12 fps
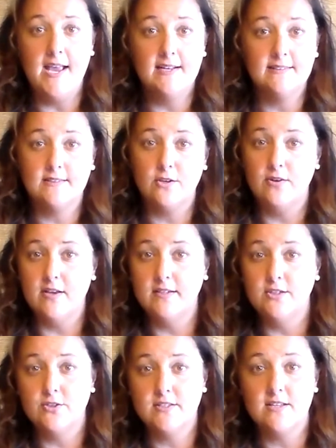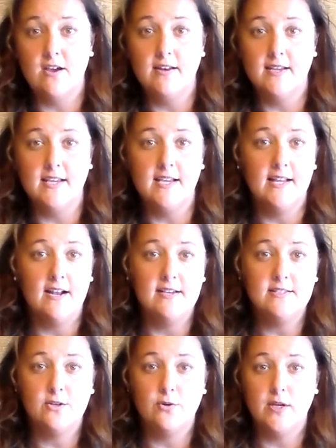hey, let's go down here to Sonic and get
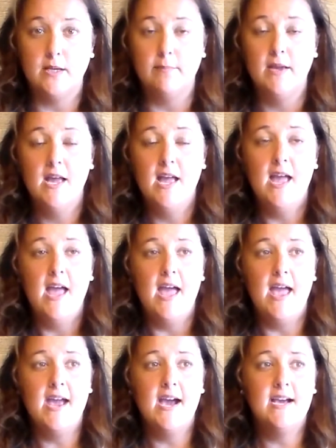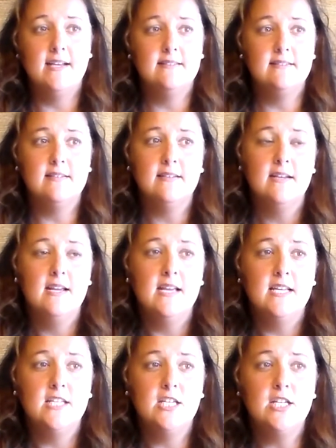ice cream. And
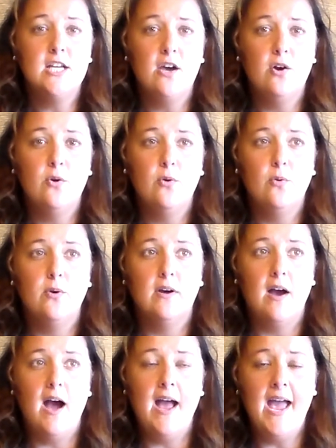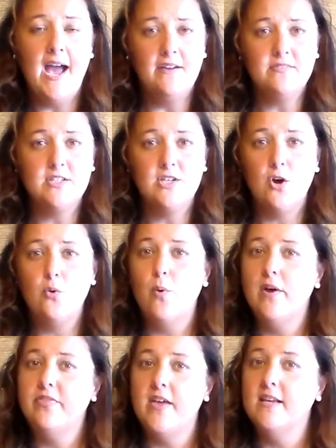you know, I have to know
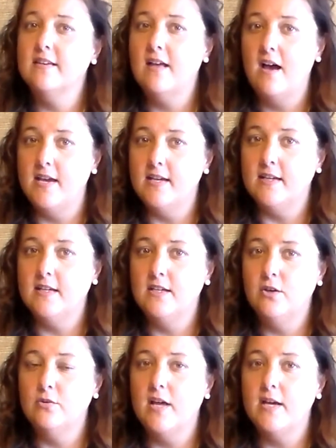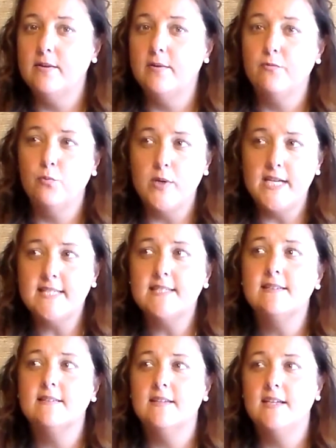what they like. You know, like
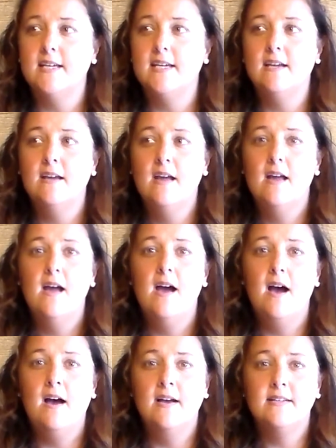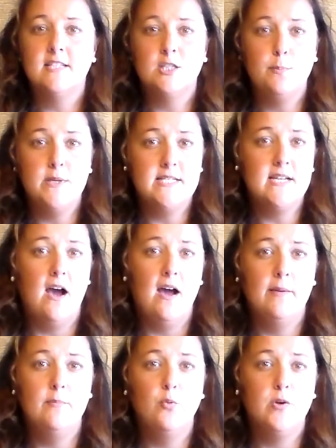recently uh, to spend
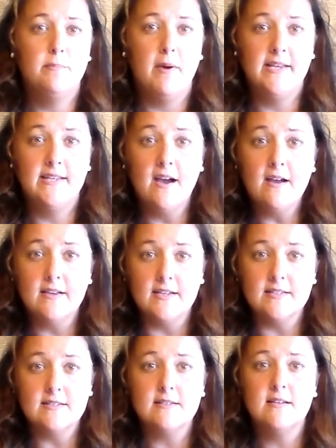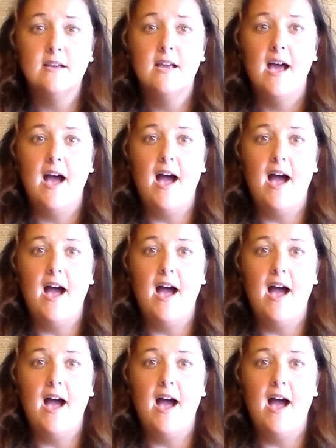time with my youngest,